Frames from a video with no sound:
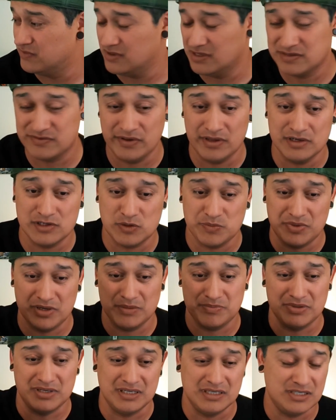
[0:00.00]
his video should be
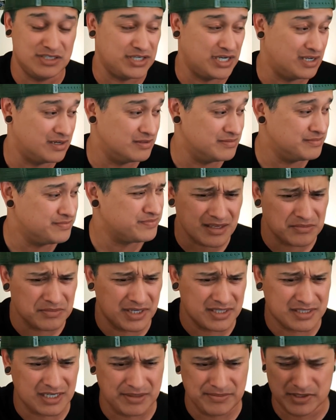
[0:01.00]
up in his channel by
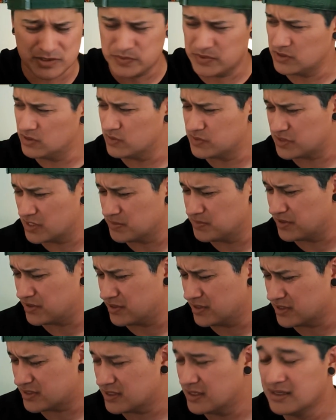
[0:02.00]
the time this one goes up, I
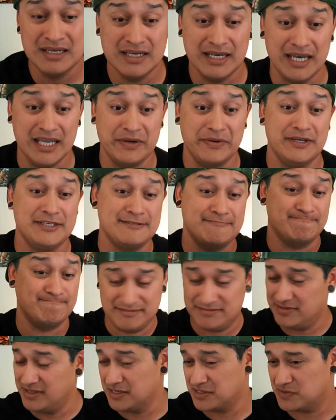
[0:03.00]
think. Anyways,
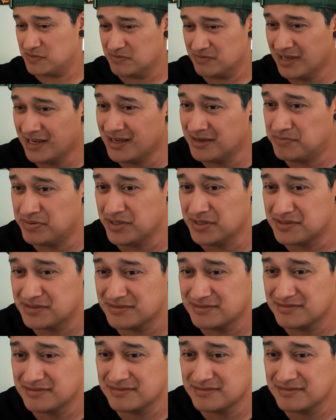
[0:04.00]
thanks. Peace.